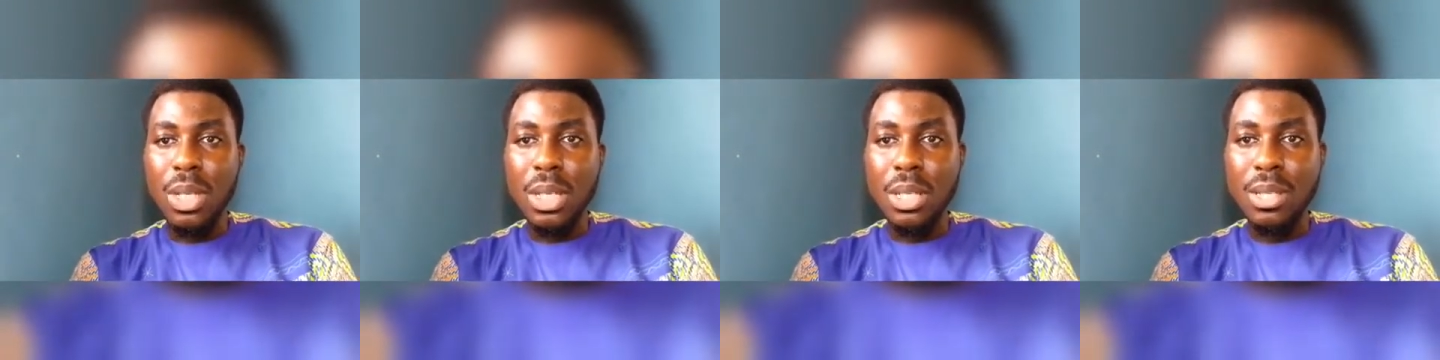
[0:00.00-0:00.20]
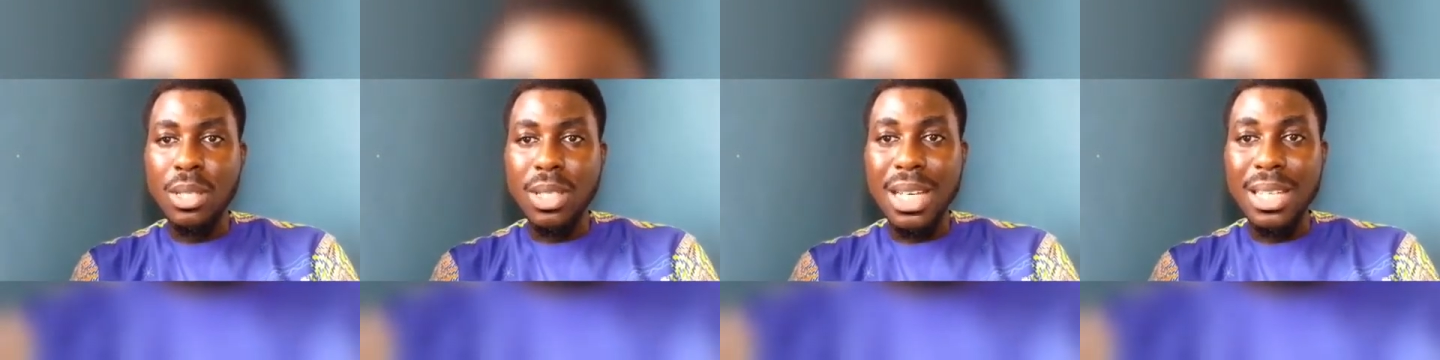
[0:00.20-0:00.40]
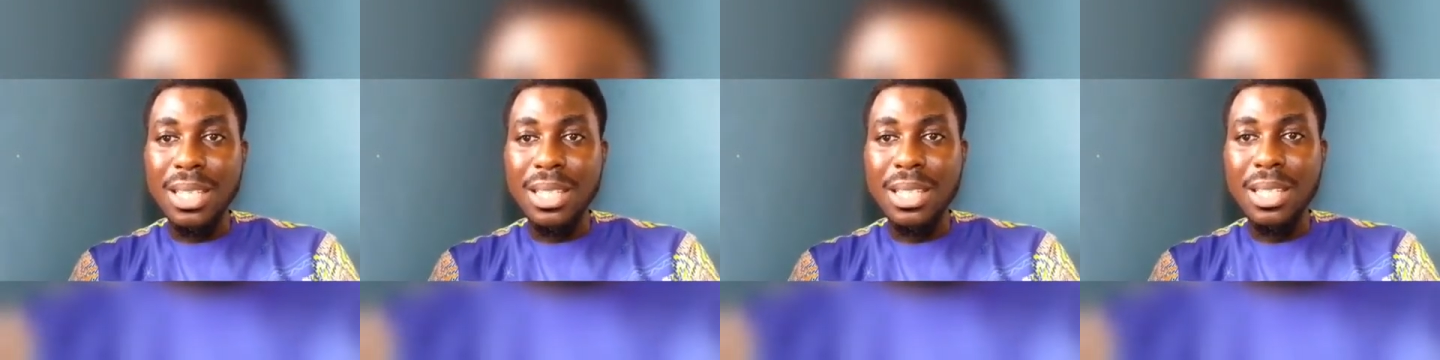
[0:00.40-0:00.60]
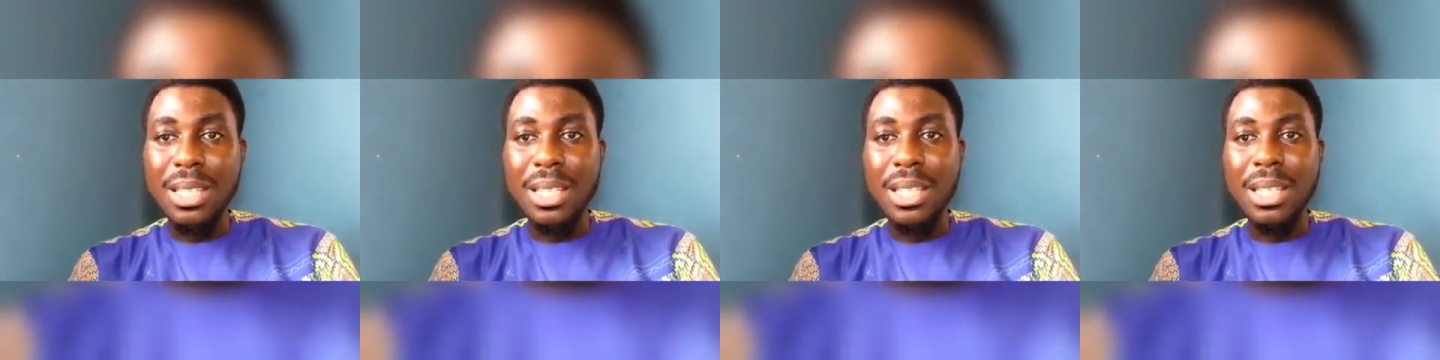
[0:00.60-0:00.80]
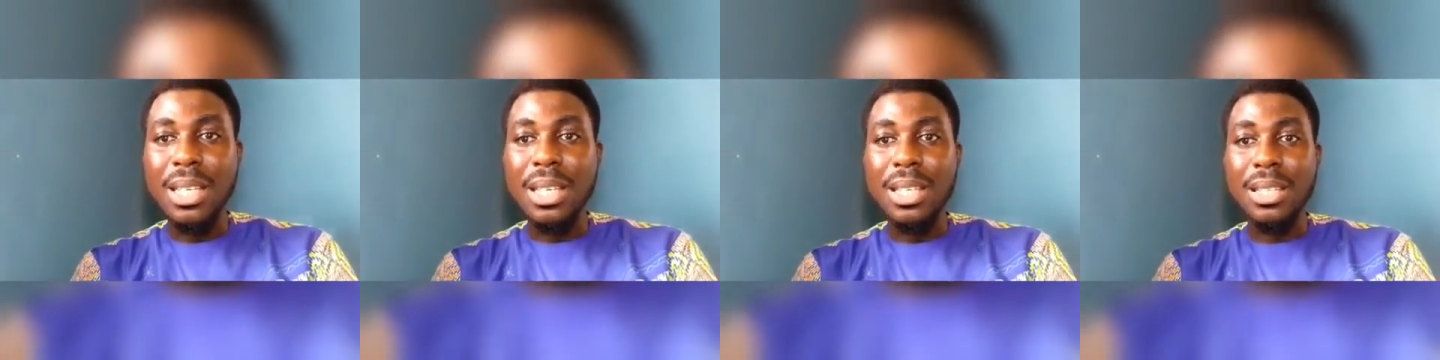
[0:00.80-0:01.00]
he's
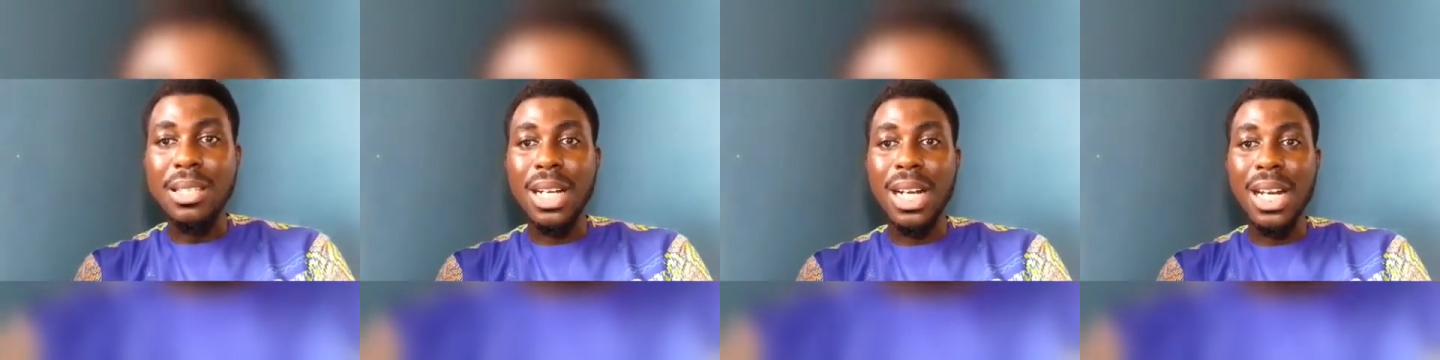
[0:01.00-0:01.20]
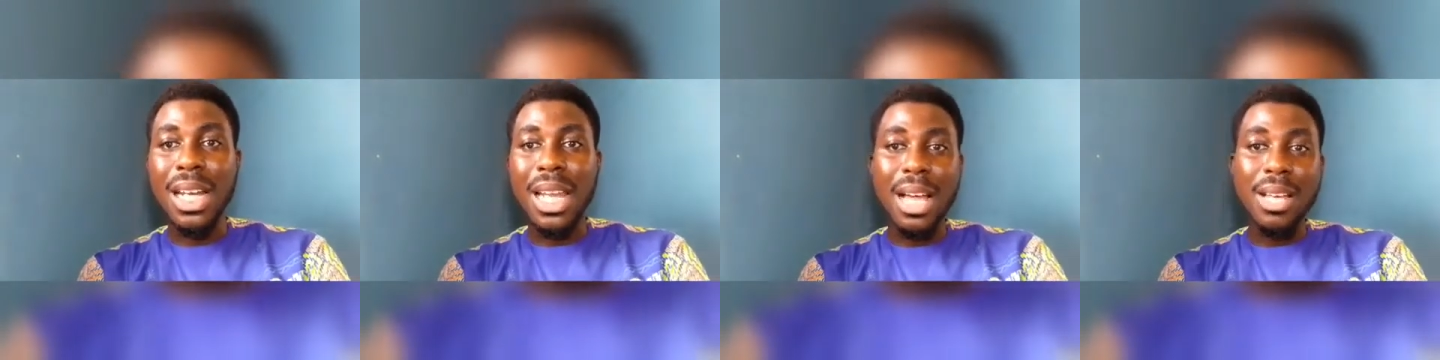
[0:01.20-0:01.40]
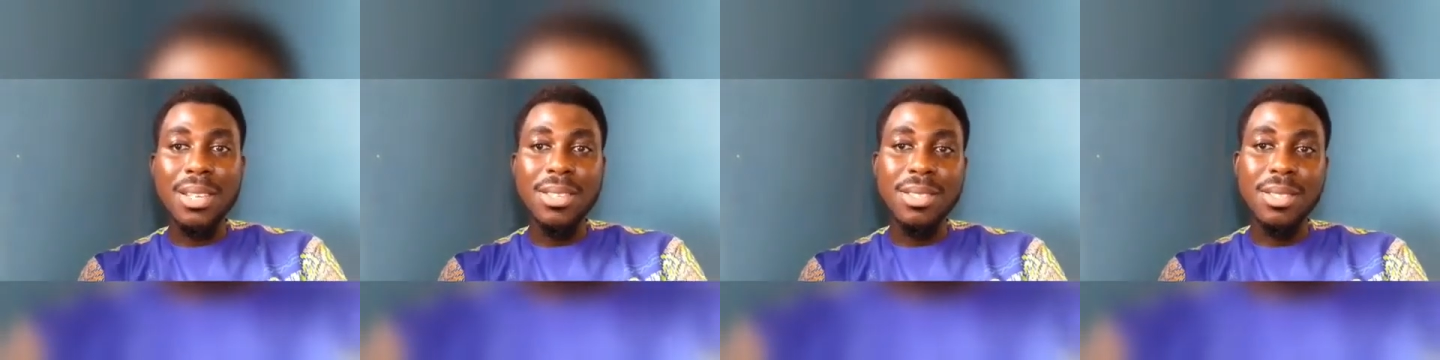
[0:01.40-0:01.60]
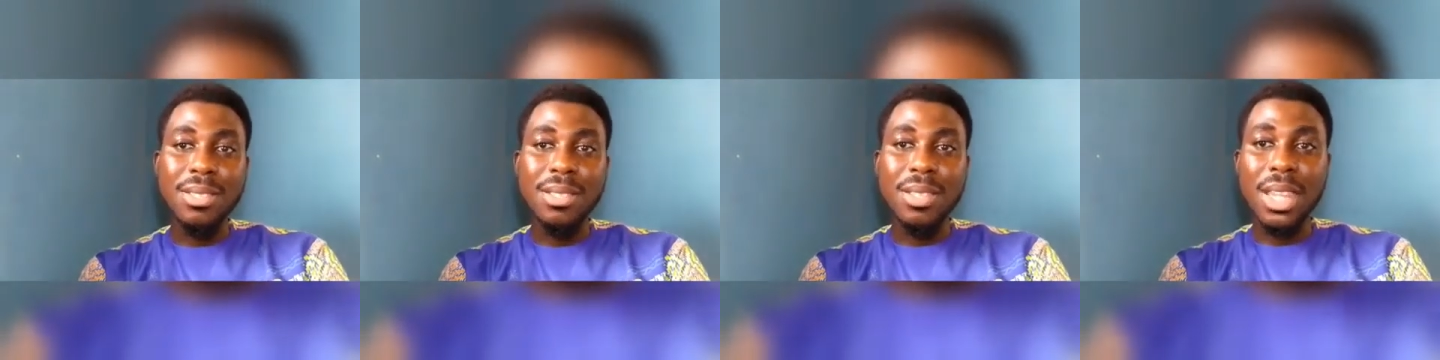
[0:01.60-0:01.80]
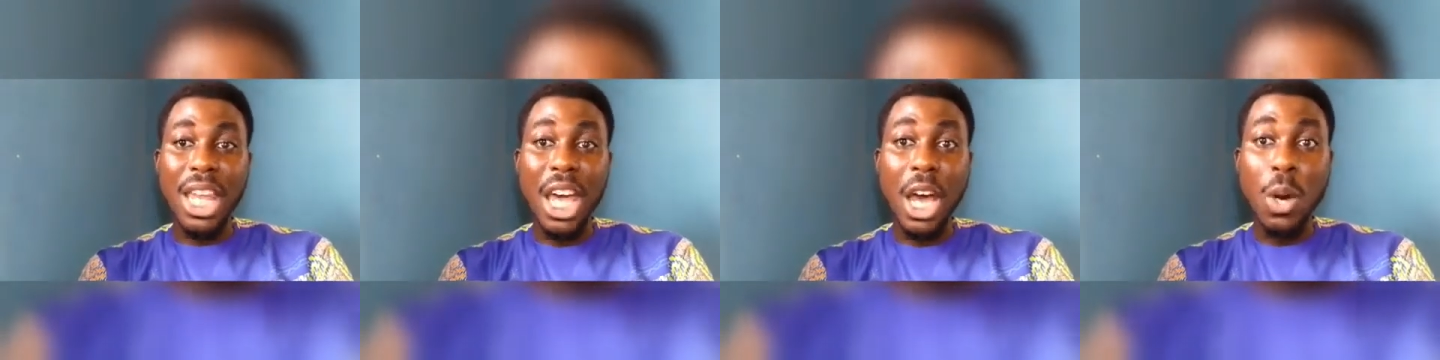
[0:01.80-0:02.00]
starting his
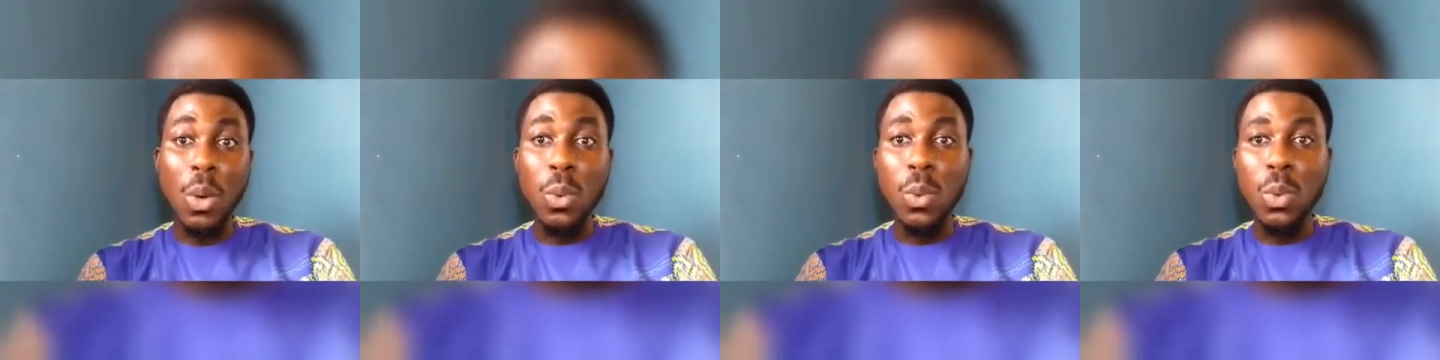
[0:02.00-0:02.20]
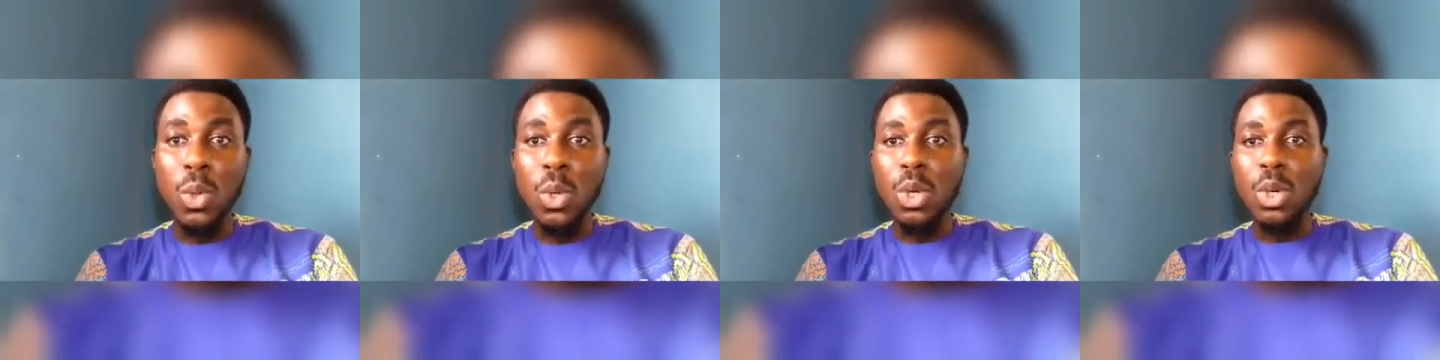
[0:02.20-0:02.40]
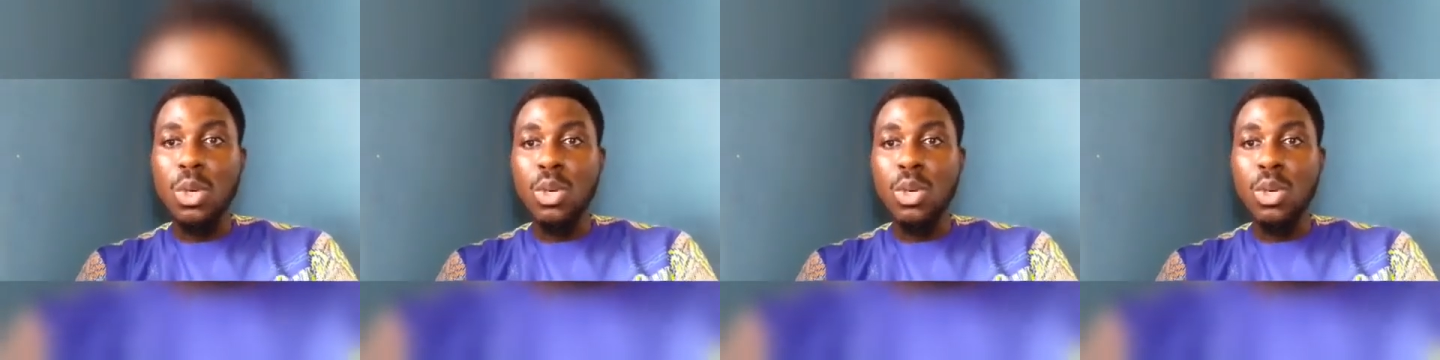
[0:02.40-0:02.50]
class now.